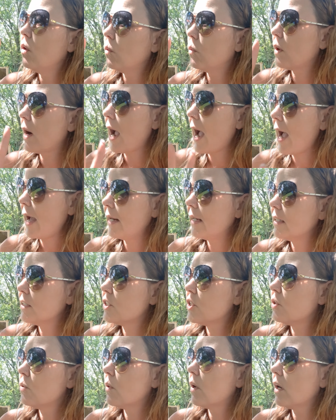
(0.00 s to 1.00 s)
We're adding
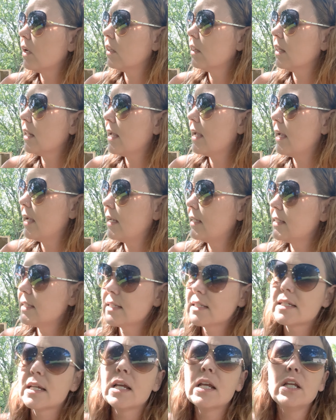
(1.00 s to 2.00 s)
to our
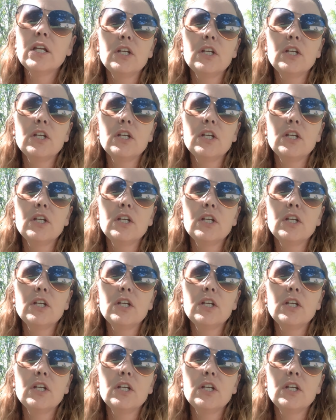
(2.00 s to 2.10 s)
list.